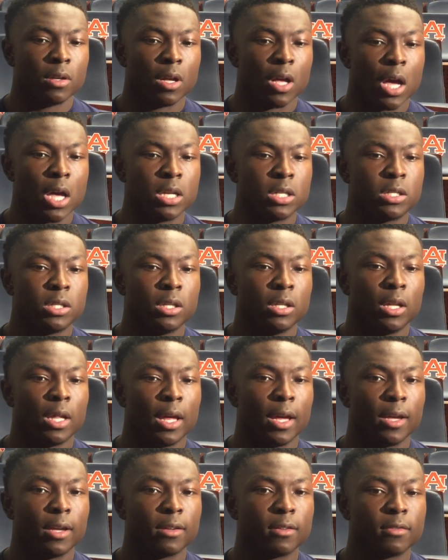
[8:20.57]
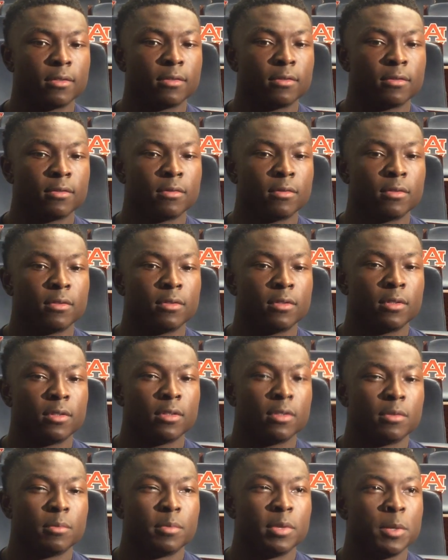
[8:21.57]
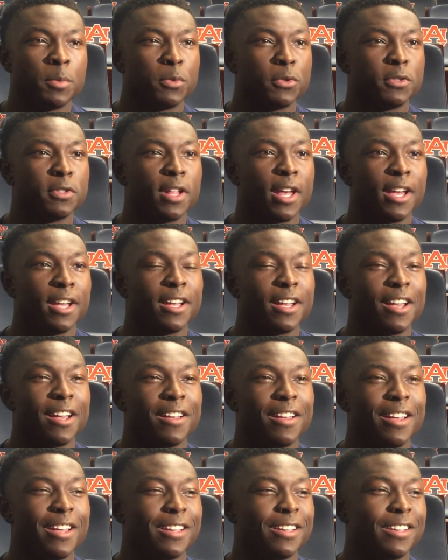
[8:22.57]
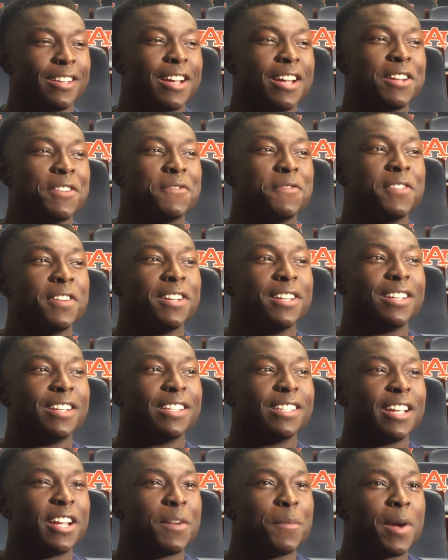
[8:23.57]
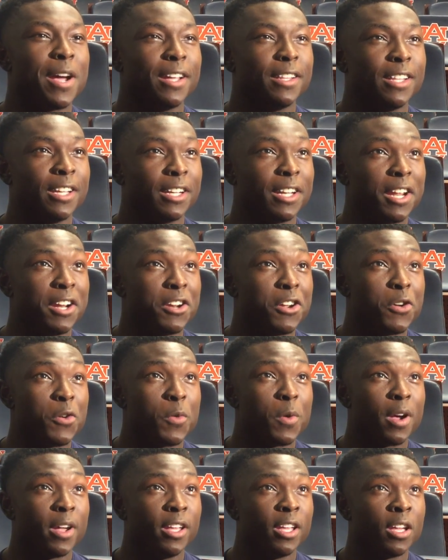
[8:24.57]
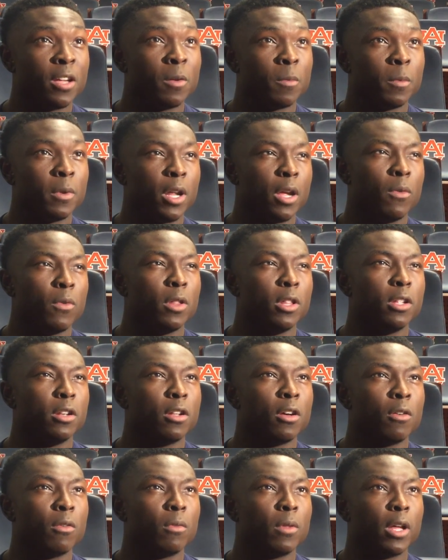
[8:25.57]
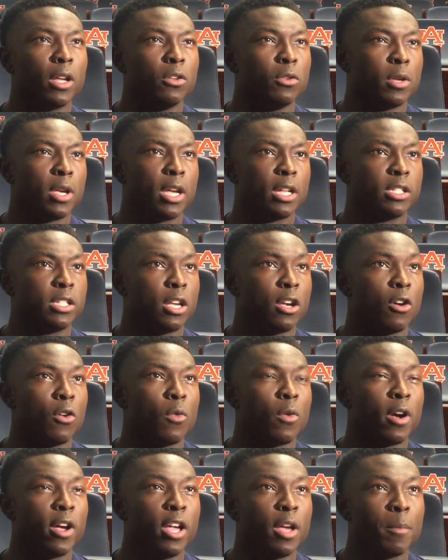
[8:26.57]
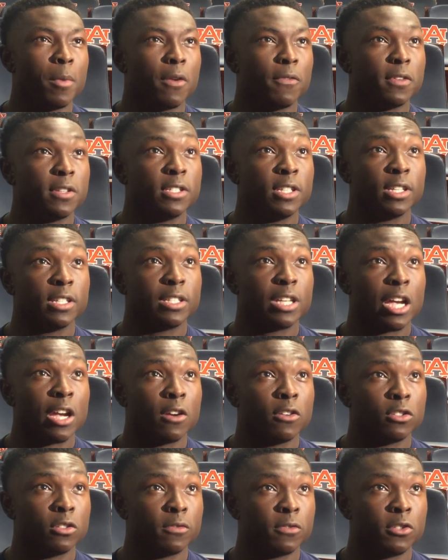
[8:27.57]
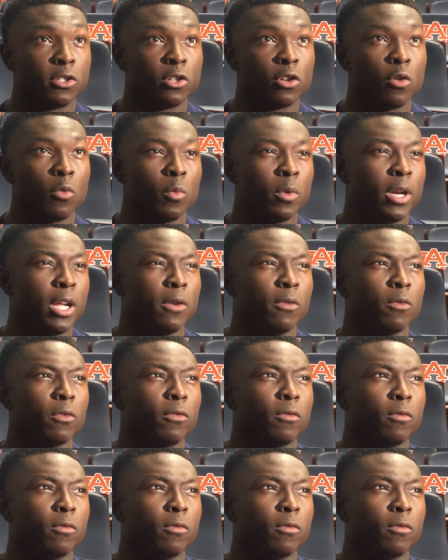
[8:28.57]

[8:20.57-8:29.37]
I mean, honestly, like, people, like, it's kind of funny because everybody think they know who I am when they really don't. Like, you can't tell who I am off of 6 hours of a show when they